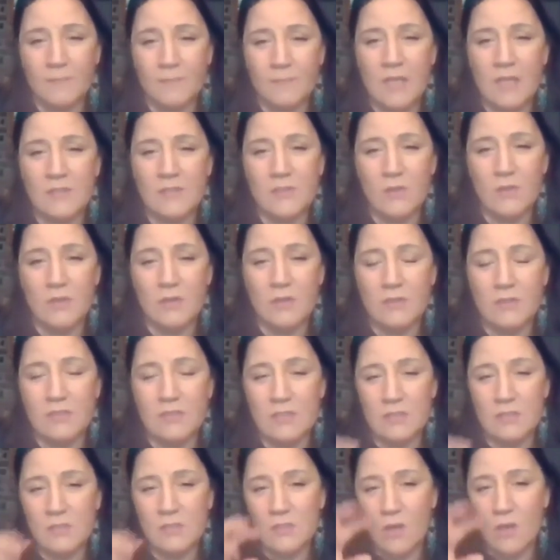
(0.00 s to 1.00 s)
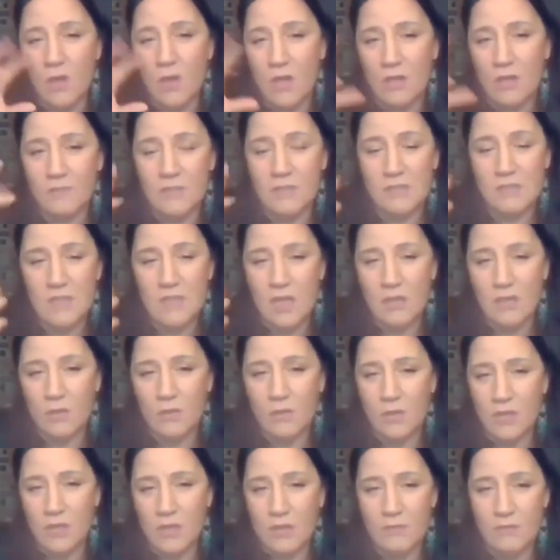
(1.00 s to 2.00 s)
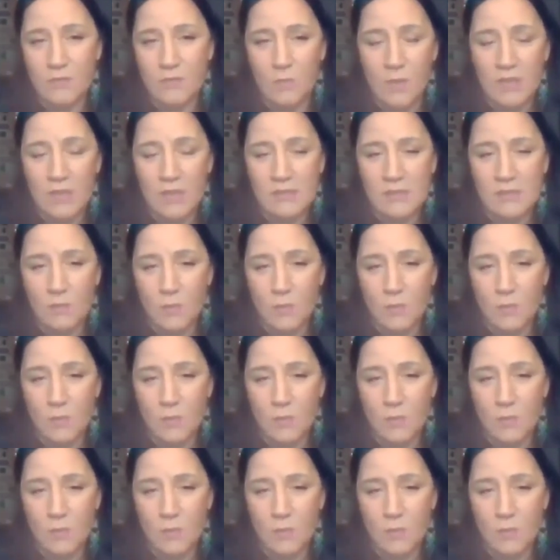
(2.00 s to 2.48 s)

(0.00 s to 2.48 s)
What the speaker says: And so there's all of this unlearning of the ways